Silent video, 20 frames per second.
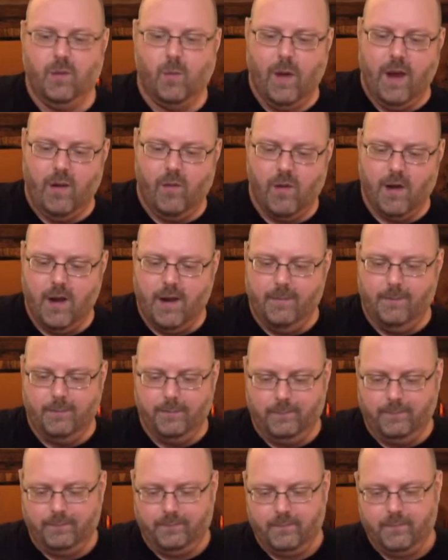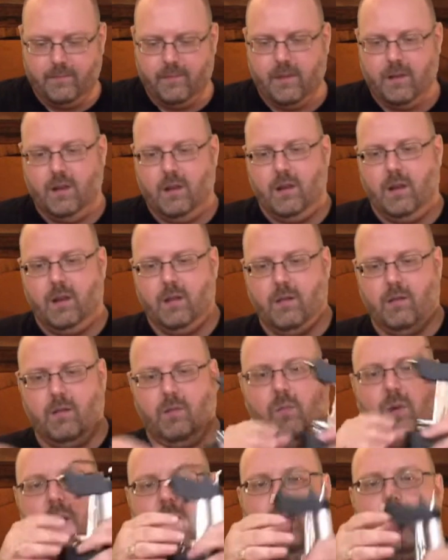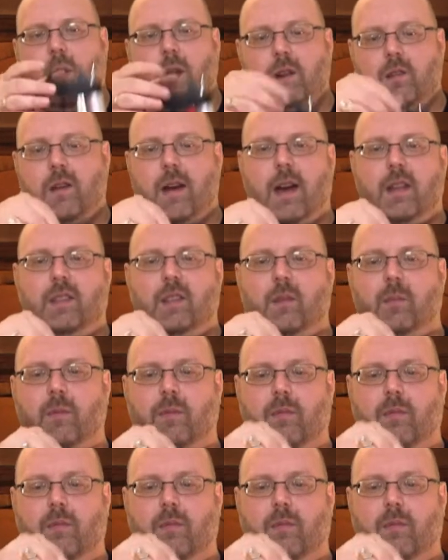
the white wine or whatever wine you had in there